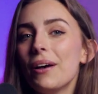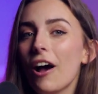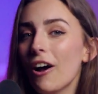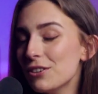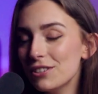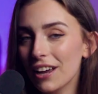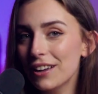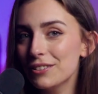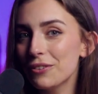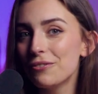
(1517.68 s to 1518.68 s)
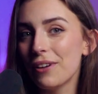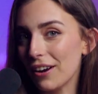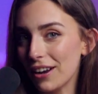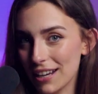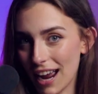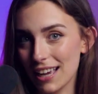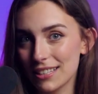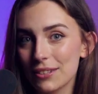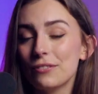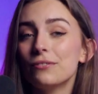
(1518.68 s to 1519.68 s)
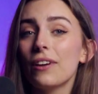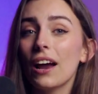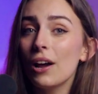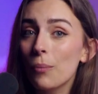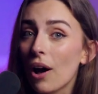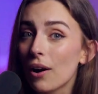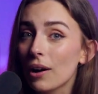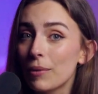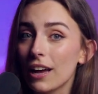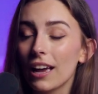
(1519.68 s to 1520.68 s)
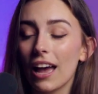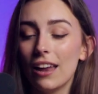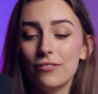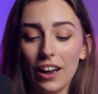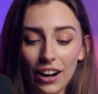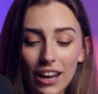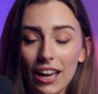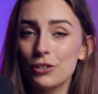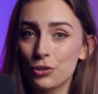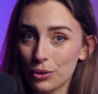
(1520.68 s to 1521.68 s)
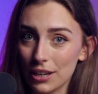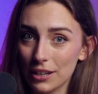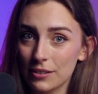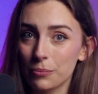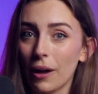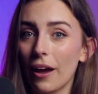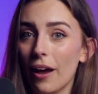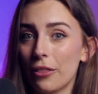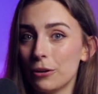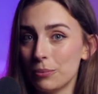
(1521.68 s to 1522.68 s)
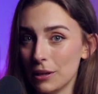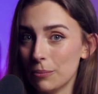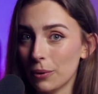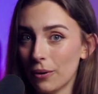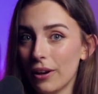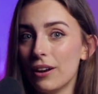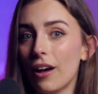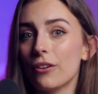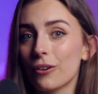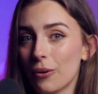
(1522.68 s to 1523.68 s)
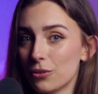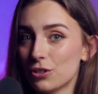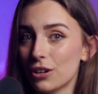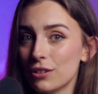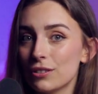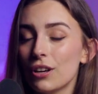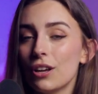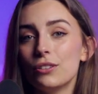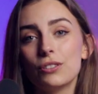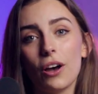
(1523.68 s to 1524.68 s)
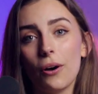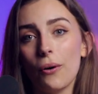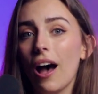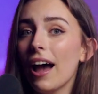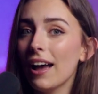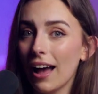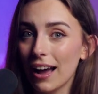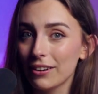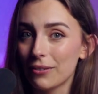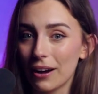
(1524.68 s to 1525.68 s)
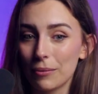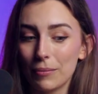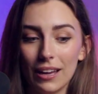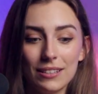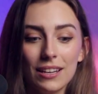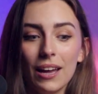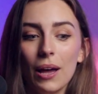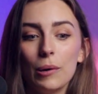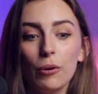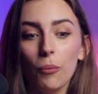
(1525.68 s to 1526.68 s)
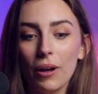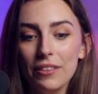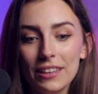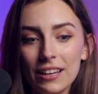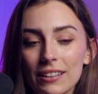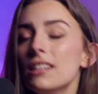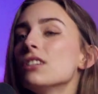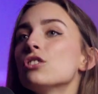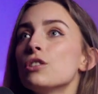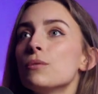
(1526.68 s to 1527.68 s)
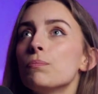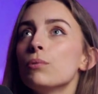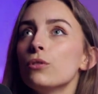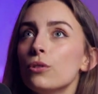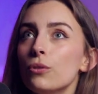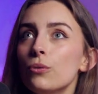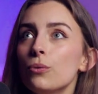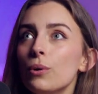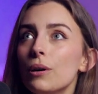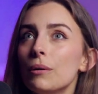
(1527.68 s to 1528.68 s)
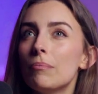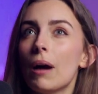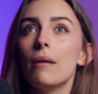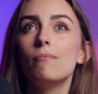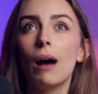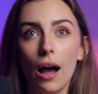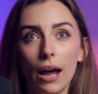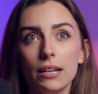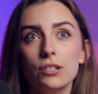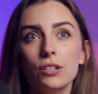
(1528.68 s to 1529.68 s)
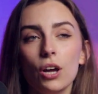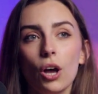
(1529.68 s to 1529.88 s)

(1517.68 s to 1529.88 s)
Argentines are very nice, very welcoming, and very intrigued by other people and other cultures. So I highly recommend. But one thing that just blew my mind